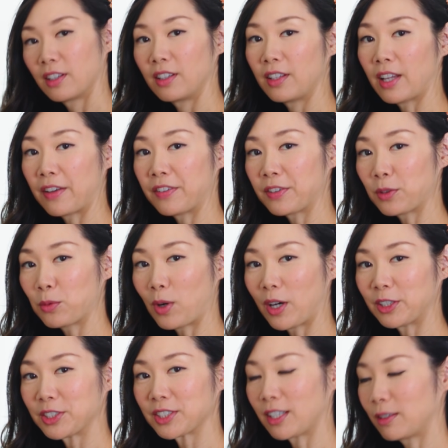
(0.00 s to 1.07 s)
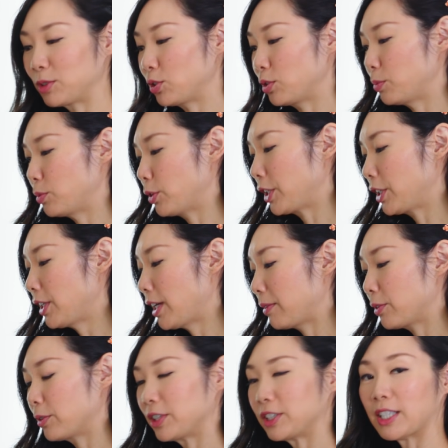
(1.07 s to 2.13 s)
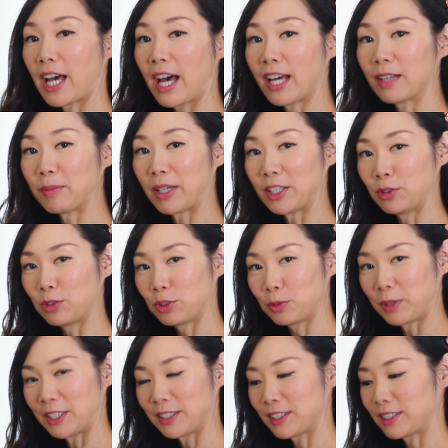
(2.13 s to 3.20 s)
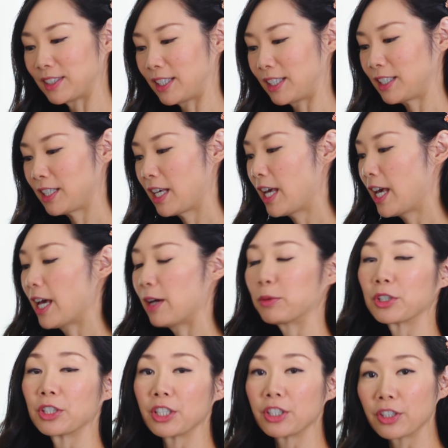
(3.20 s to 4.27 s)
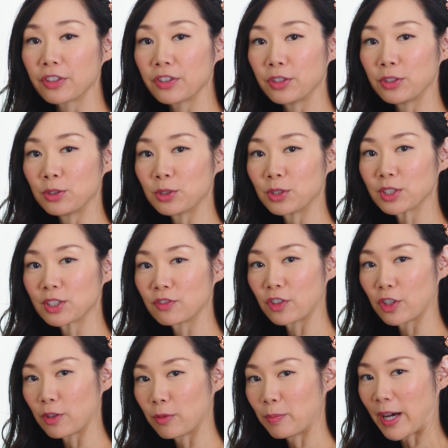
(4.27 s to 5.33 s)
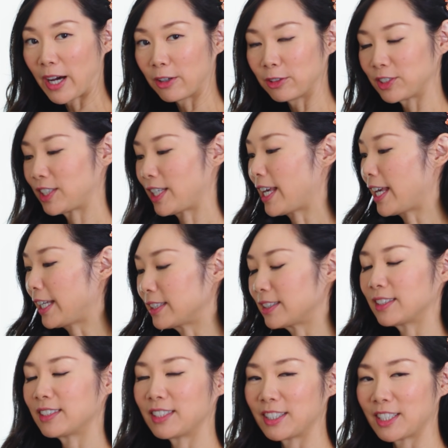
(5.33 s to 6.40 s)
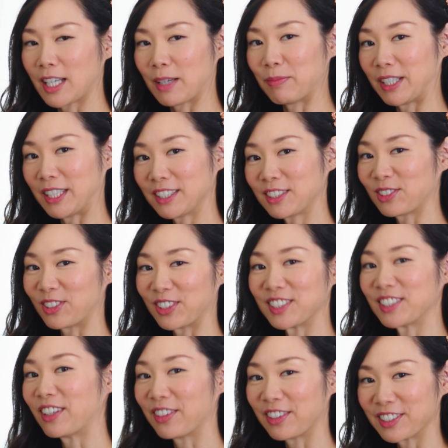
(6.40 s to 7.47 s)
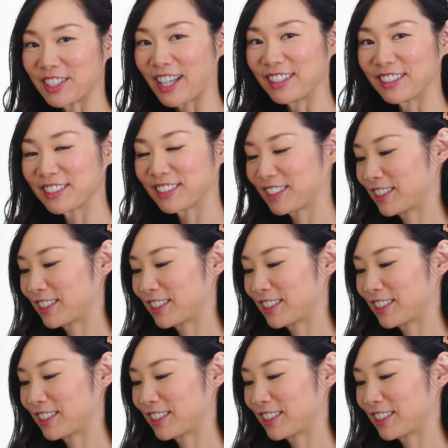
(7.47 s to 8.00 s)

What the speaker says: Now that the water's come to a boil, I'm going to add my noodle pieces in, and we're gonna cook the noodles for about 8 to 10 minutes or until they're done.